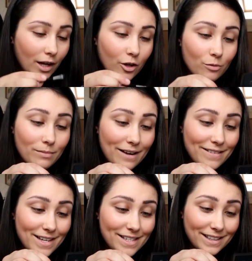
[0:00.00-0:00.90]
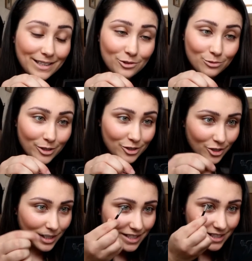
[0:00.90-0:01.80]
I got married, and that was
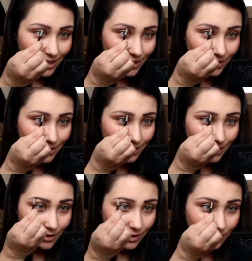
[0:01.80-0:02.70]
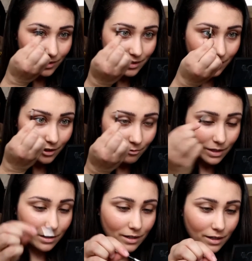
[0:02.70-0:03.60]
almost 2 years ago, so I've just kind
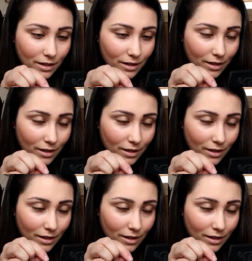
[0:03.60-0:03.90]
of been